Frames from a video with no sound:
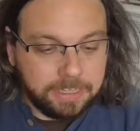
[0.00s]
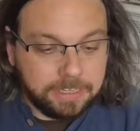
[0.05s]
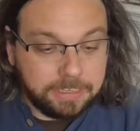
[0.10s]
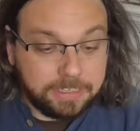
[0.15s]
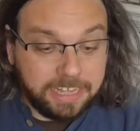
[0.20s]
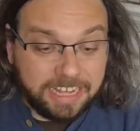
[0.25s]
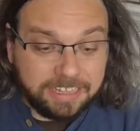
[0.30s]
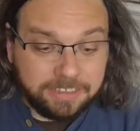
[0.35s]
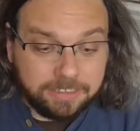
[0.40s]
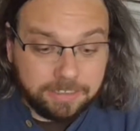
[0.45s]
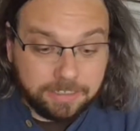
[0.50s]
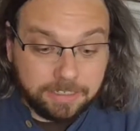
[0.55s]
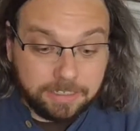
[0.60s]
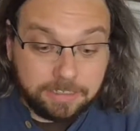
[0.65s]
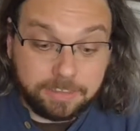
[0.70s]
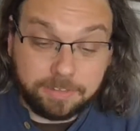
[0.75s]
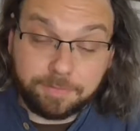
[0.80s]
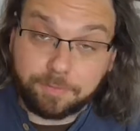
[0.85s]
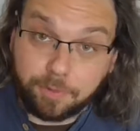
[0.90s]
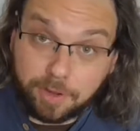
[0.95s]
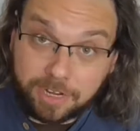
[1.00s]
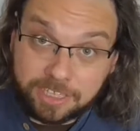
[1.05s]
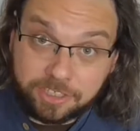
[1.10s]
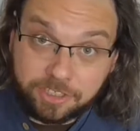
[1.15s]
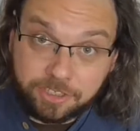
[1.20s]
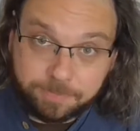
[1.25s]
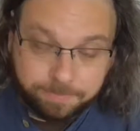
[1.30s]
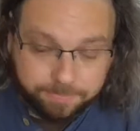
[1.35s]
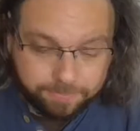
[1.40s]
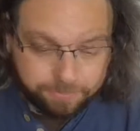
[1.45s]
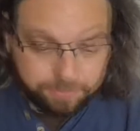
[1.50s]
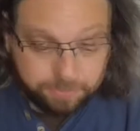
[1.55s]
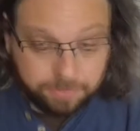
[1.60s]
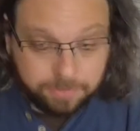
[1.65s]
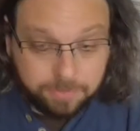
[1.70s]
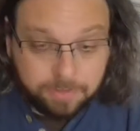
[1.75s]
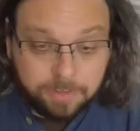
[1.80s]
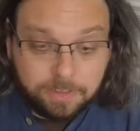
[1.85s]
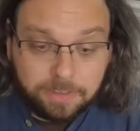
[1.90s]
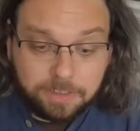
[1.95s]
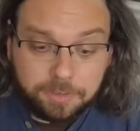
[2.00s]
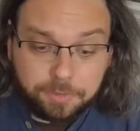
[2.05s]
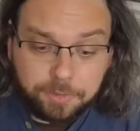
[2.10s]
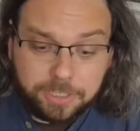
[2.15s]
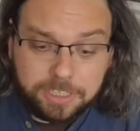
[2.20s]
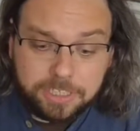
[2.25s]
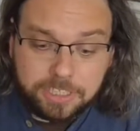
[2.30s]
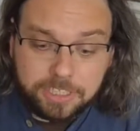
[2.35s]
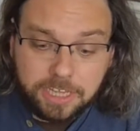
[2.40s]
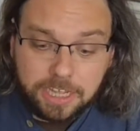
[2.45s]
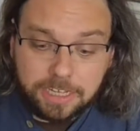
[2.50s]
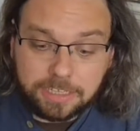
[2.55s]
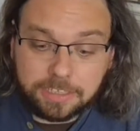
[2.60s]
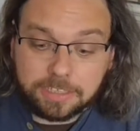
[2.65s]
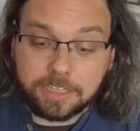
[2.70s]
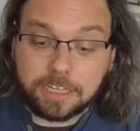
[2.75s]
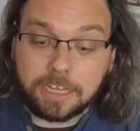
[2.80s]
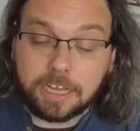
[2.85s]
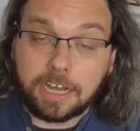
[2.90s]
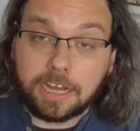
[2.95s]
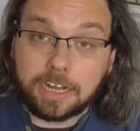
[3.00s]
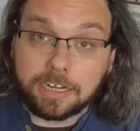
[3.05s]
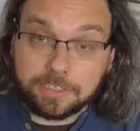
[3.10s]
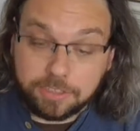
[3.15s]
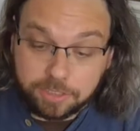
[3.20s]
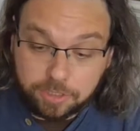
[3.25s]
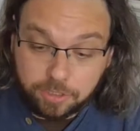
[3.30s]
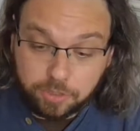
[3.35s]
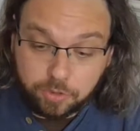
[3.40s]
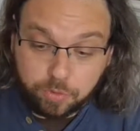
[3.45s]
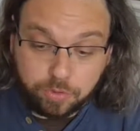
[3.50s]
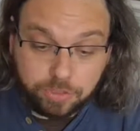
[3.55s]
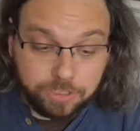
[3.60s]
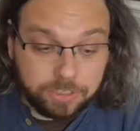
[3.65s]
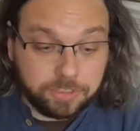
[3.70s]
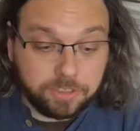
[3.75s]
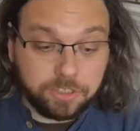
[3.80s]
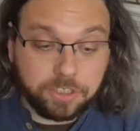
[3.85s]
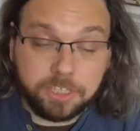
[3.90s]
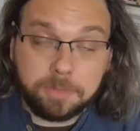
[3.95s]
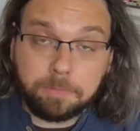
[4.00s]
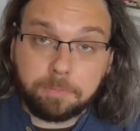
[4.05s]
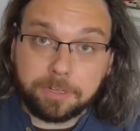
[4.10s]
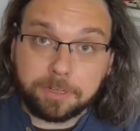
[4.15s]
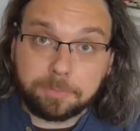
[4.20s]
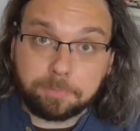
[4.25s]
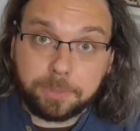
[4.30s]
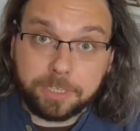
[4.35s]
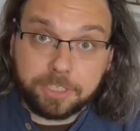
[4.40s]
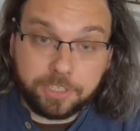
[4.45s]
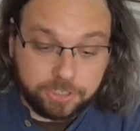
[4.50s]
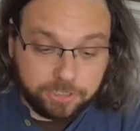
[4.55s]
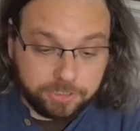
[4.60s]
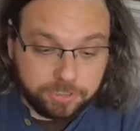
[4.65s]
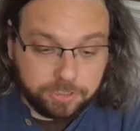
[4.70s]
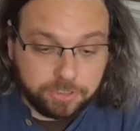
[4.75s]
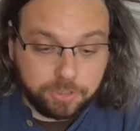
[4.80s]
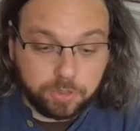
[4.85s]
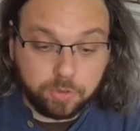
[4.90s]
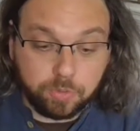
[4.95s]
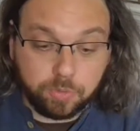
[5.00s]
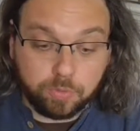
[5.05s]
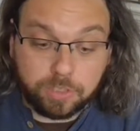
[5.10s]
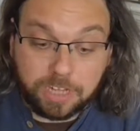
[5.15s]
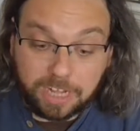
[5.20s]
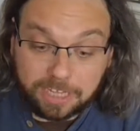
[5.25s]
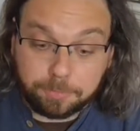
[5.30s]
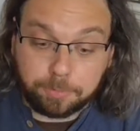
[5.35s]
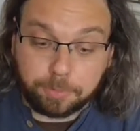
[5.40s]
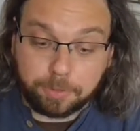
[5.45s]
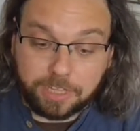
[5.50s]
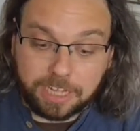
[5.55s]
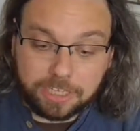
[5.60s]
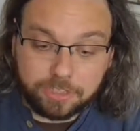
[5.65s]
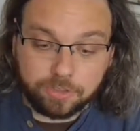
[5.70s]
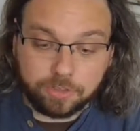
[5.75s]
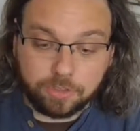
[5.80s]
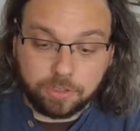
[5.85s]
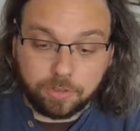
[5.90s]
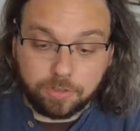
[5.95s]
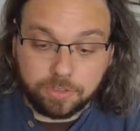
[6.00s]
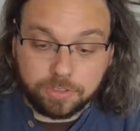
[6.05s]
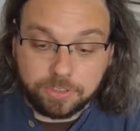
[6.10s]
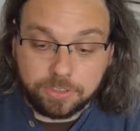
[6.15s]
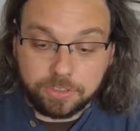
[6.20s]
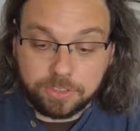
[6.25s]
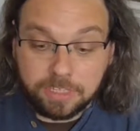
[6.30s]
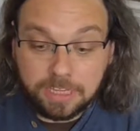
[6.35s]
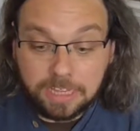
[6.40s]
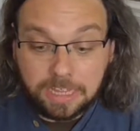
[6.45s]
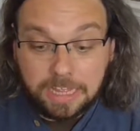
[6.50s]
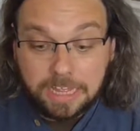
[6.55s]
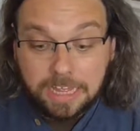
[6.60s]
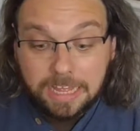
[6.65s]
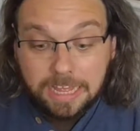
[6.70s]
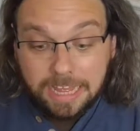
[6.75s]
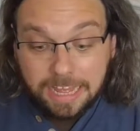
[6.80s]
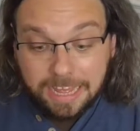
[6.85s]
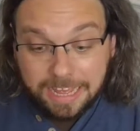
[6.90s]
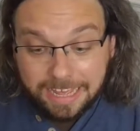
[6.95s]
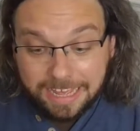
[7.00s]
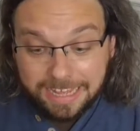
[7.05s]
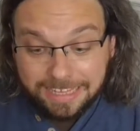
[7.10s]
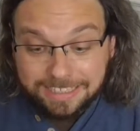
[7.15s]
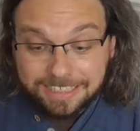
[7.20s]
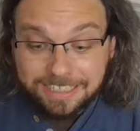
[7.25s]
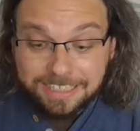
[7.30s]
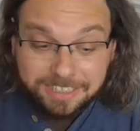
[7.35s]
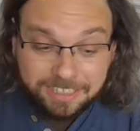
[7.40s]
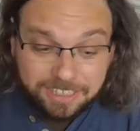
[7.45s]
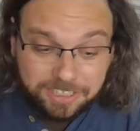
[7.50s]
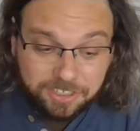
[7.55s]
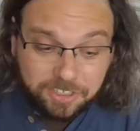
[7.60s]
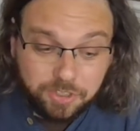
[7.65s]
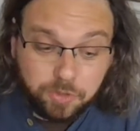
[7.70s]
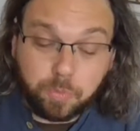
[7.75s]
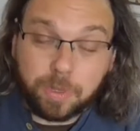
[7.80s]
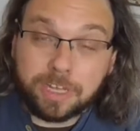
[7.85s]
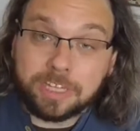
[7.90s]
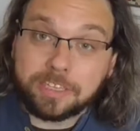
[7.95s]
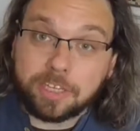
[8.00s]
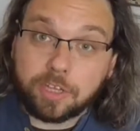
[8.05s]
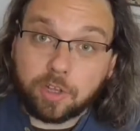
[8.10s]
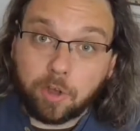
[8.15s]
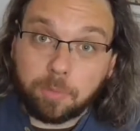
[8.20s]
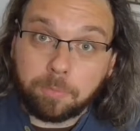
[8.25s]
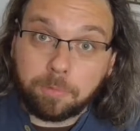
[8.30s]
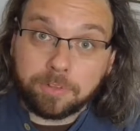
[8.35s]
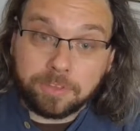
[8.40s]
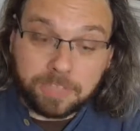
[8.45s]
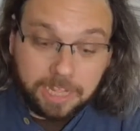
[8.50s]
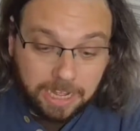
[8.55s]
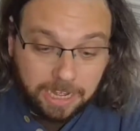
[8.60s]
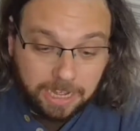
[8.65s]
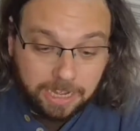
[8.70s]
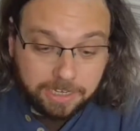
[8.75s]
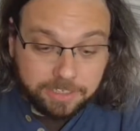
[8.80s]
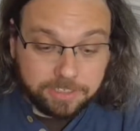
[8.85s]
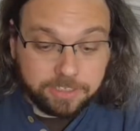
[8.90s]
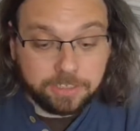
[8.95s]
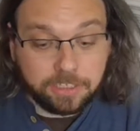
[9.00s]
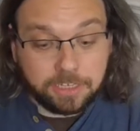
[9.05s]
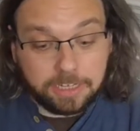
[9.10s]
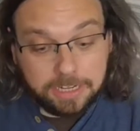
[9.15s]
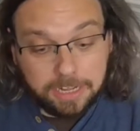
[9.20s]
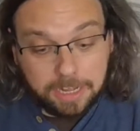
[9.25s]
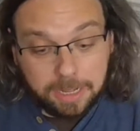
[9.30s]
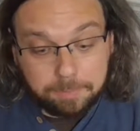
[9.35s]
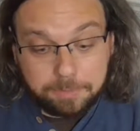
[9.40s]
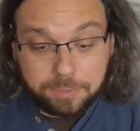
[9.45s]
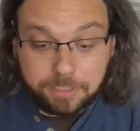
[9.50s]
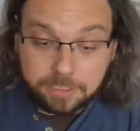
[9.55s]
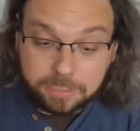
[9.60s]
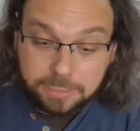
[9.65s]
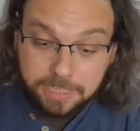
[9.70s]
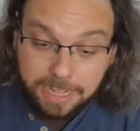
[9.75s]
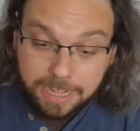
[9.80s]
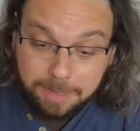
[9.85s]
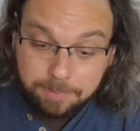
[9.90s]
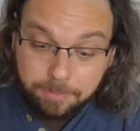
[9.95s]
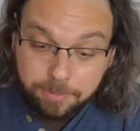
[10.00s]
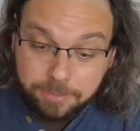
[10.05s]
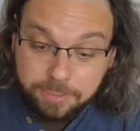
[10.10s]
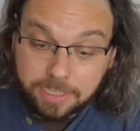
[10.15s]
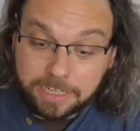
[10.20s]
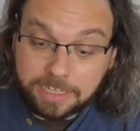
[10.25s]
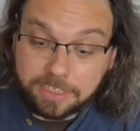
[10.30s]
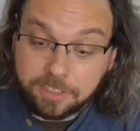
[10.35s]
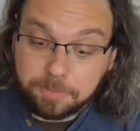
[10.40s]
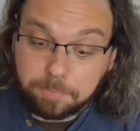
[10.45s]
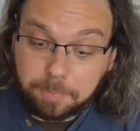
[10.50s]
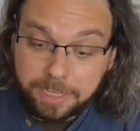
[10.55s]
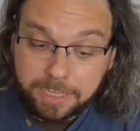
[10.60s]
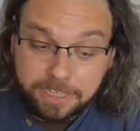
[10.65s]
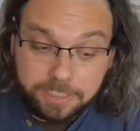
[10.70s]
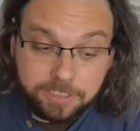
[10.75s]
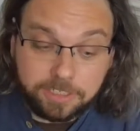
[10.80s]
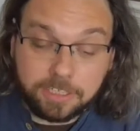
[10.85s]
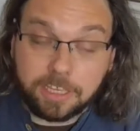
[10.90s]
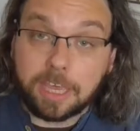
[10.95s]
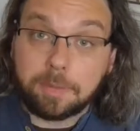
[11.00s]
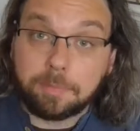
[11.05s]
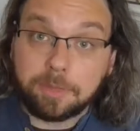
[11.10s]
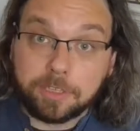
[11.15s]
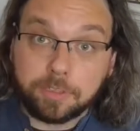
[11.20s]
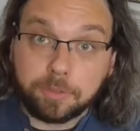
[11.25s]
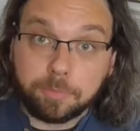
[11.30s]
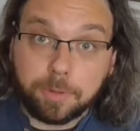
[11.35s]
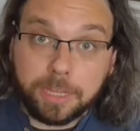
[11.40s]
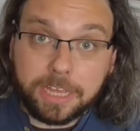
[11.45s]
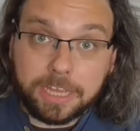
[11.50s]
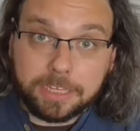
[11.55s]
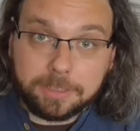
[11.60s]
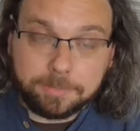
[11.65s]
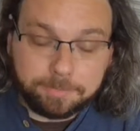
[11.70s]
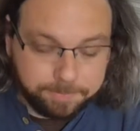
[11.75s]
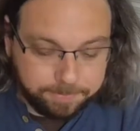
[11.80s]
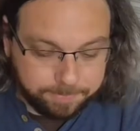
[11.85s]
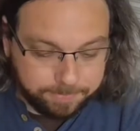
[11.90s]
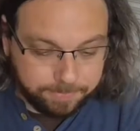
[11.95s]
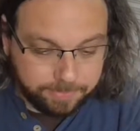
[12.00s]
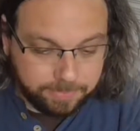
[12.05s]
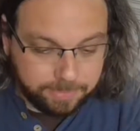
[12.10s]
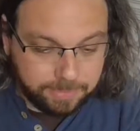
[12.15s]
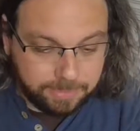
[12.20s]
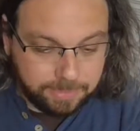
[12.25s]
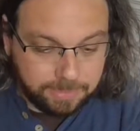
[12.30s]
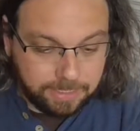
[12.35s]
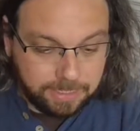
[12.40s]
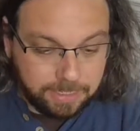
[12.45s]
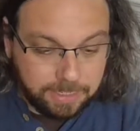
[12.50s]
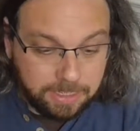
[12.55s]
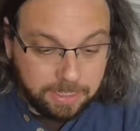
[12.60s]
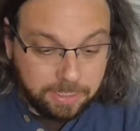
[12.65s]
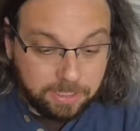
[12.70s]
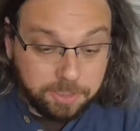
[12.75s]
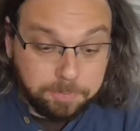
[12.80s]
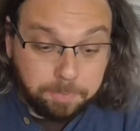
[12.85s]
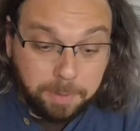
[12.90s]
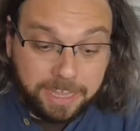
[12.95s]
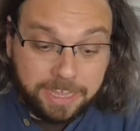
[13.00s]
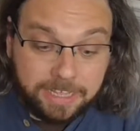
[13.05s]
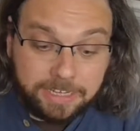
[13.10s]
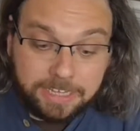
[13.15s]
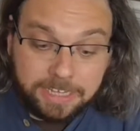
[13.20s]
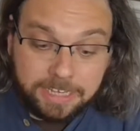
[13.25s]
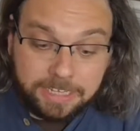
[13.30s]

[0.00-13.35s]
Then the French redesigned the cards using simpler pictures to cut production costs. And this is when the common hearts, clubs, diamonds and spades came into play. Spain,